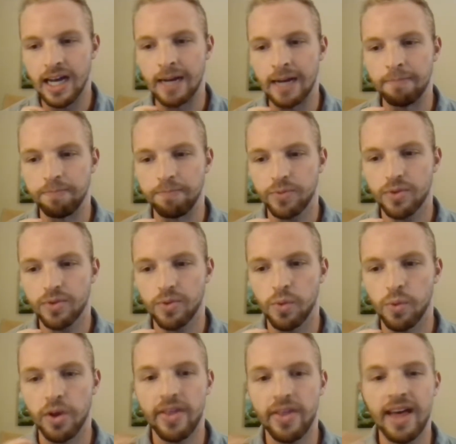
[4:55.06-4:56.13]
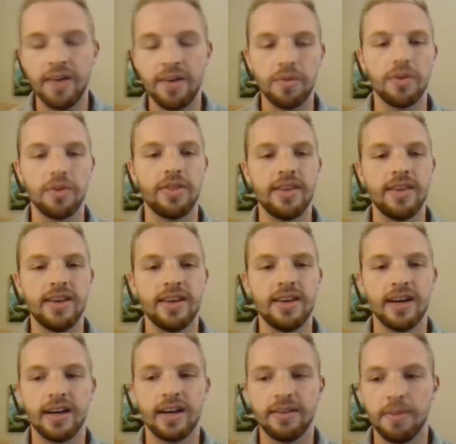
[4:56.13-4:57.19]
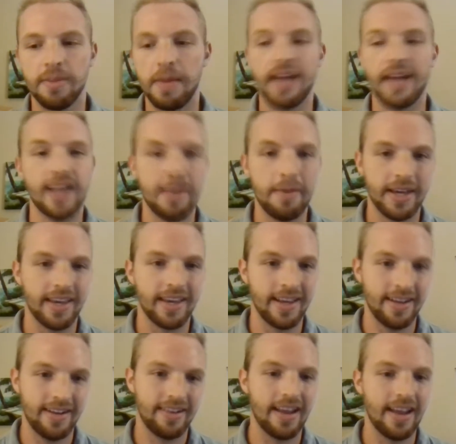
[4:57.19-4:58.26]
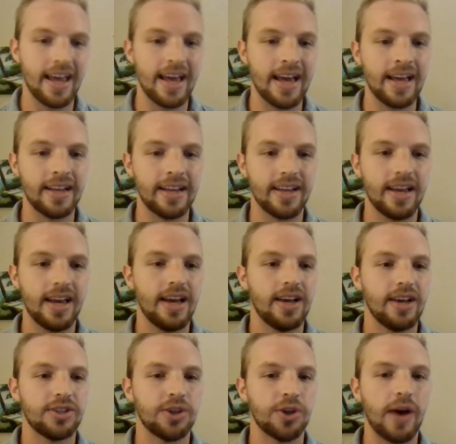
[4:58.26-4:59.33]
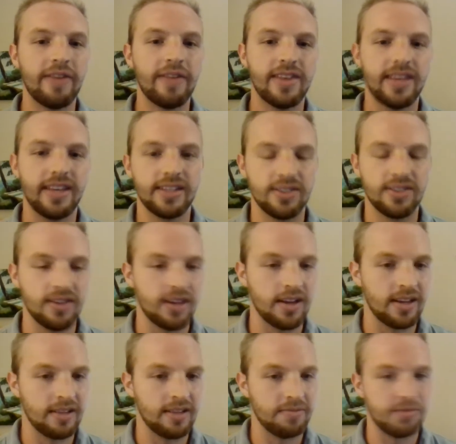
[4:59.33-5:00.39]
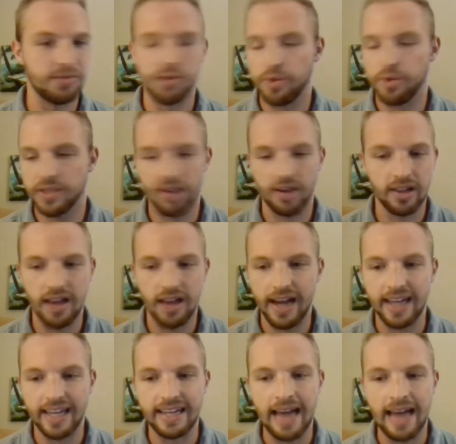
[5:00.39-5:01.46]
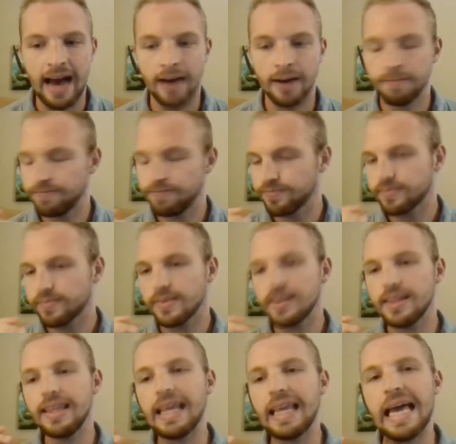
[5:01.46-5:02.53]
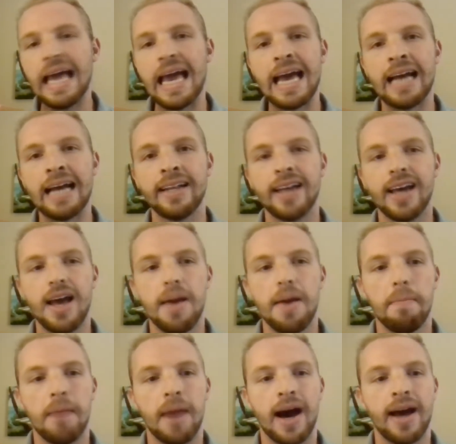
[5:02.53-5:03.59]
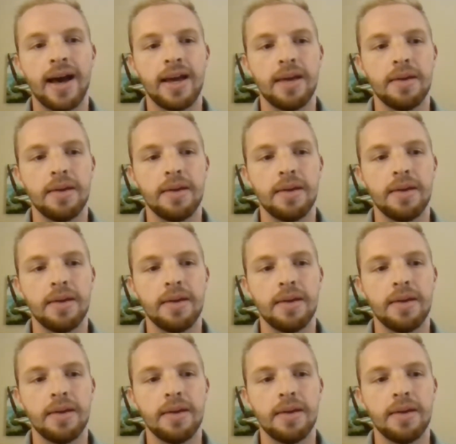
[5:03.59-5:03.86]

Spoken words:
Um, well, then the pandemic hit, and So everything's, we started locking down, and my